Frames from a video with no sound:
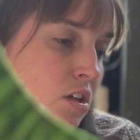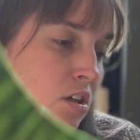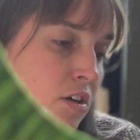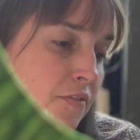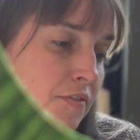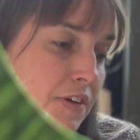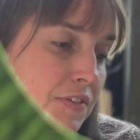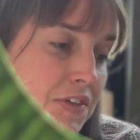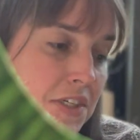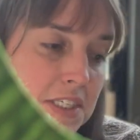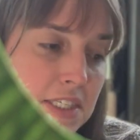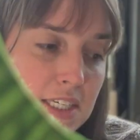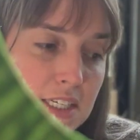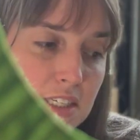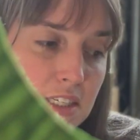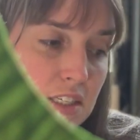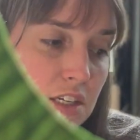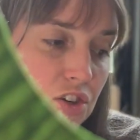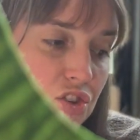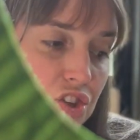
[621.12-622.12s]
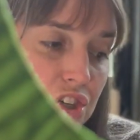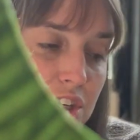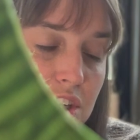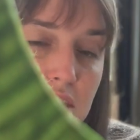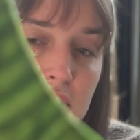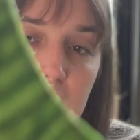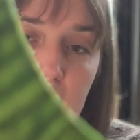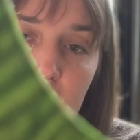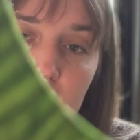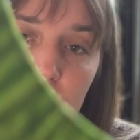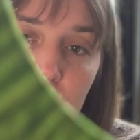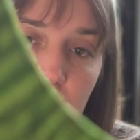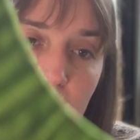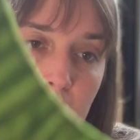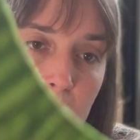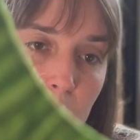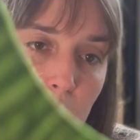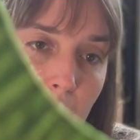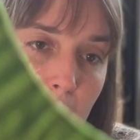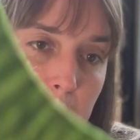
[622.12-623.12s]
56 stitches, a
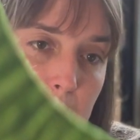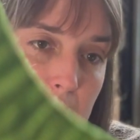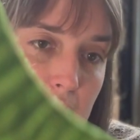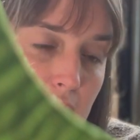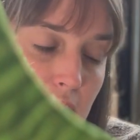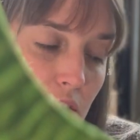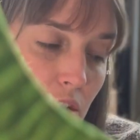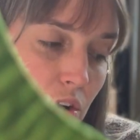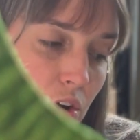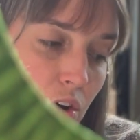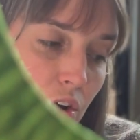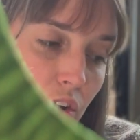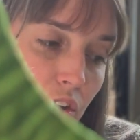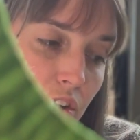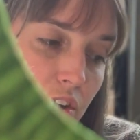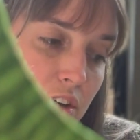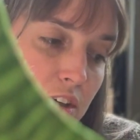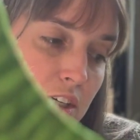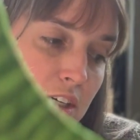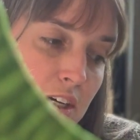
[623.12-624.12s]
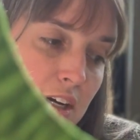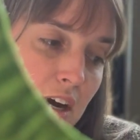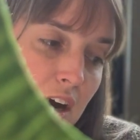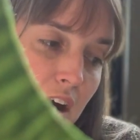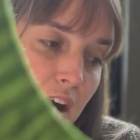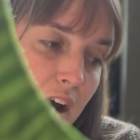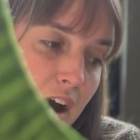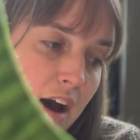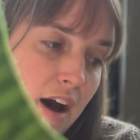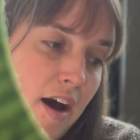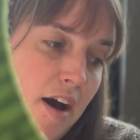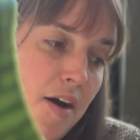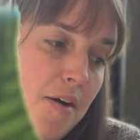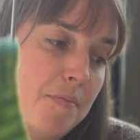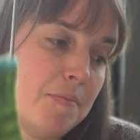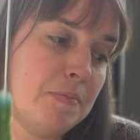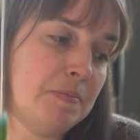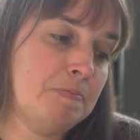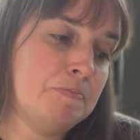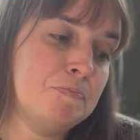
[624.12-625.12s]
shadow wrap heel.
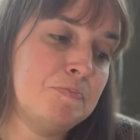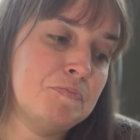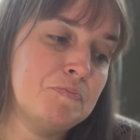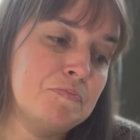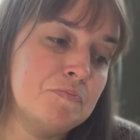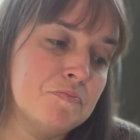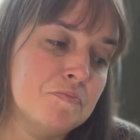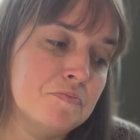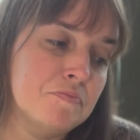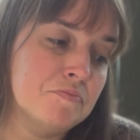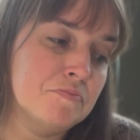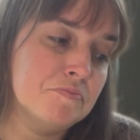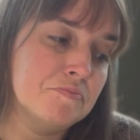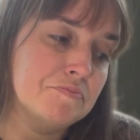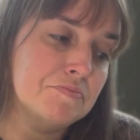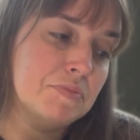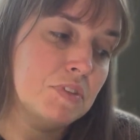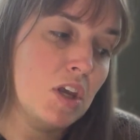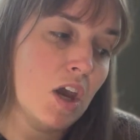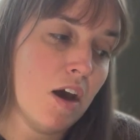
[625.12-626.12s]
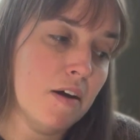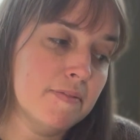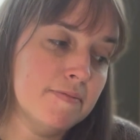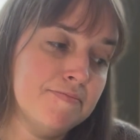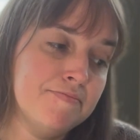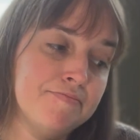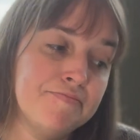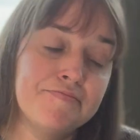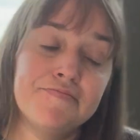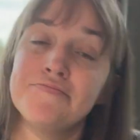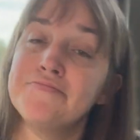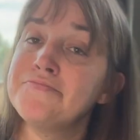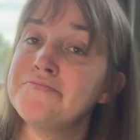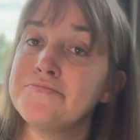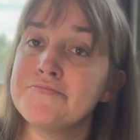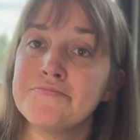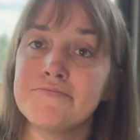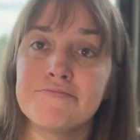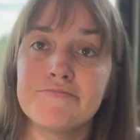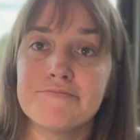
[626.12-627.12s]
Yeah,
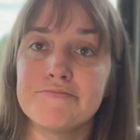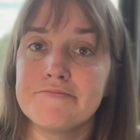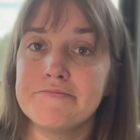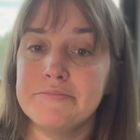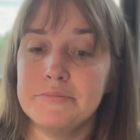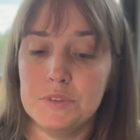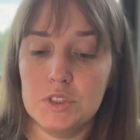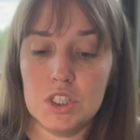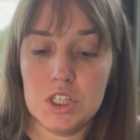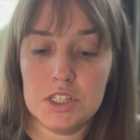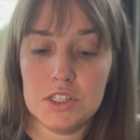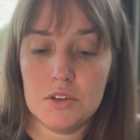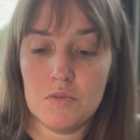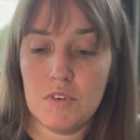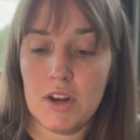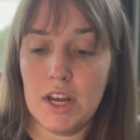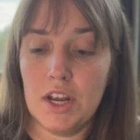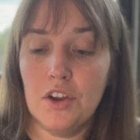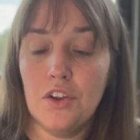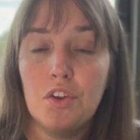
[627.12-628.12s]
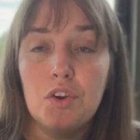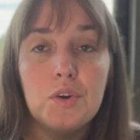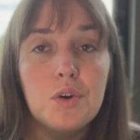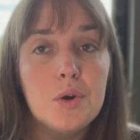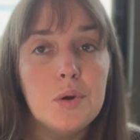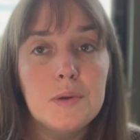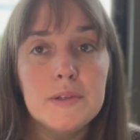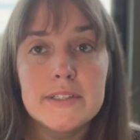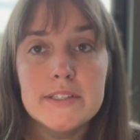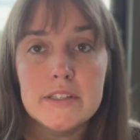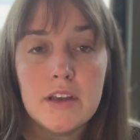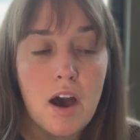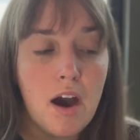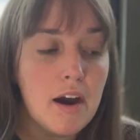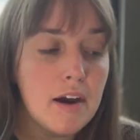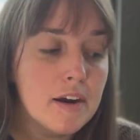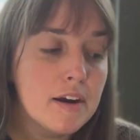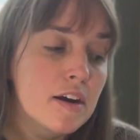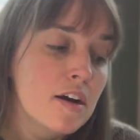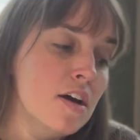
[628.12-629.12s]
just a regular old
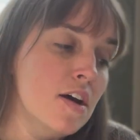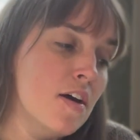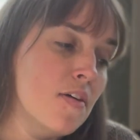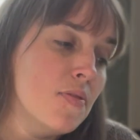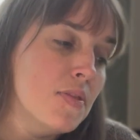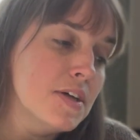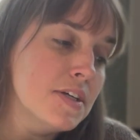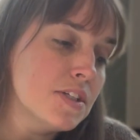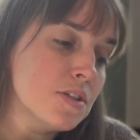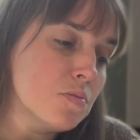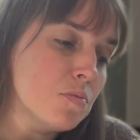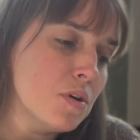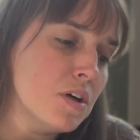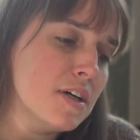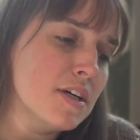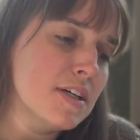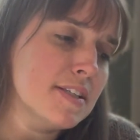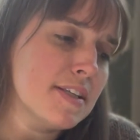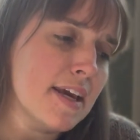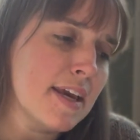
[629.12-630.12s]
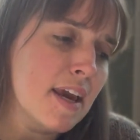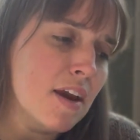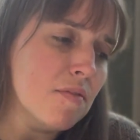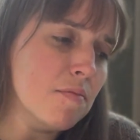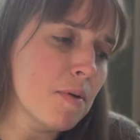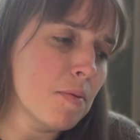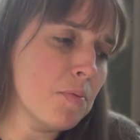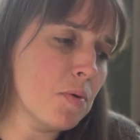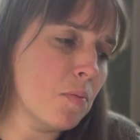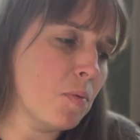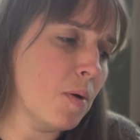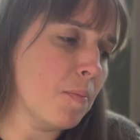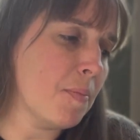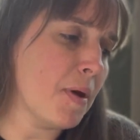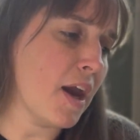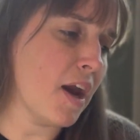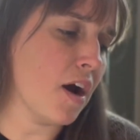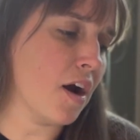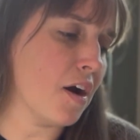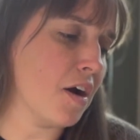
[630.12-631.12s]
sock. This was, I can't remember what
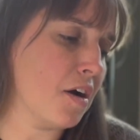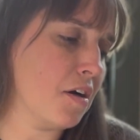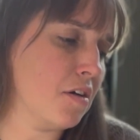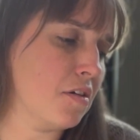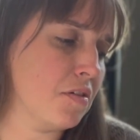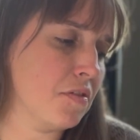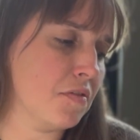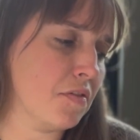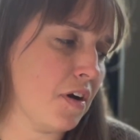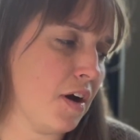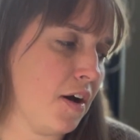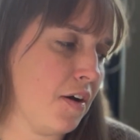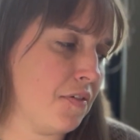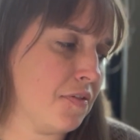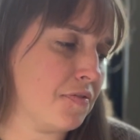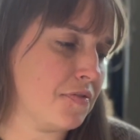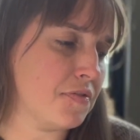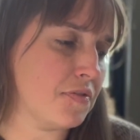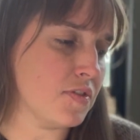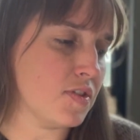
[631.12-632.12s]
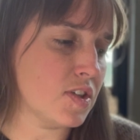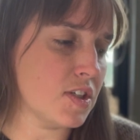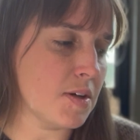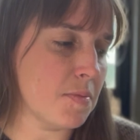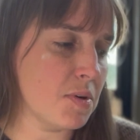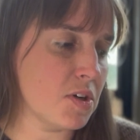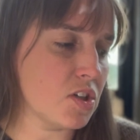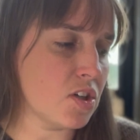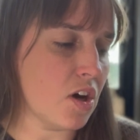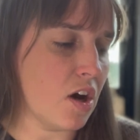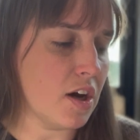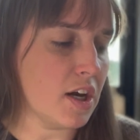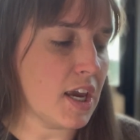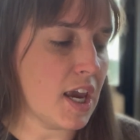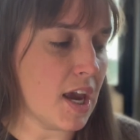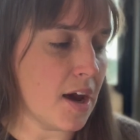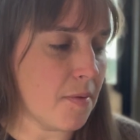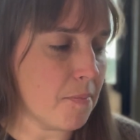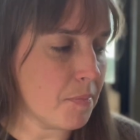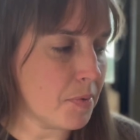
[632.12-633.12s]
pair of summer sock
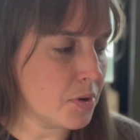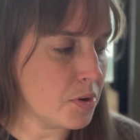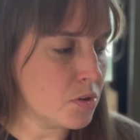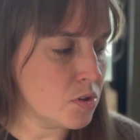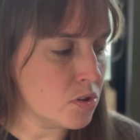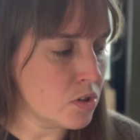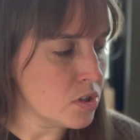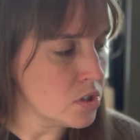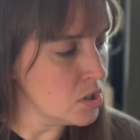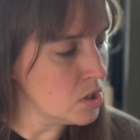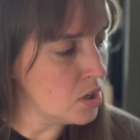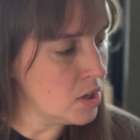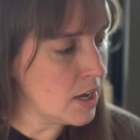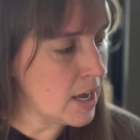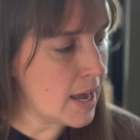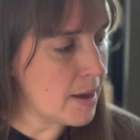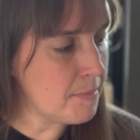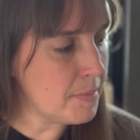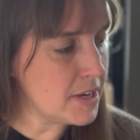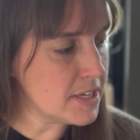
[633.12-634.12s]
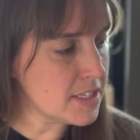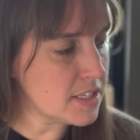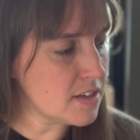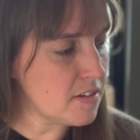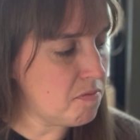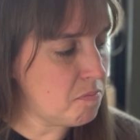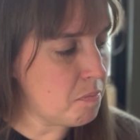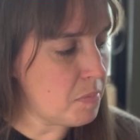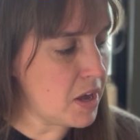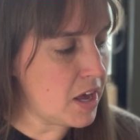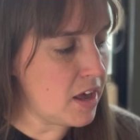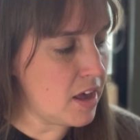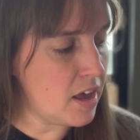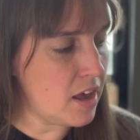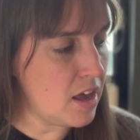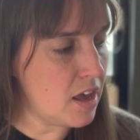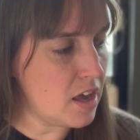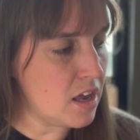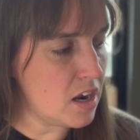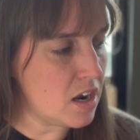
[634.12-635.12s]
camp. It must have
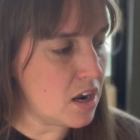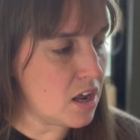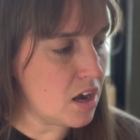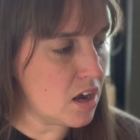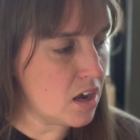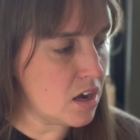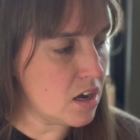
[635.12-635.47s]
been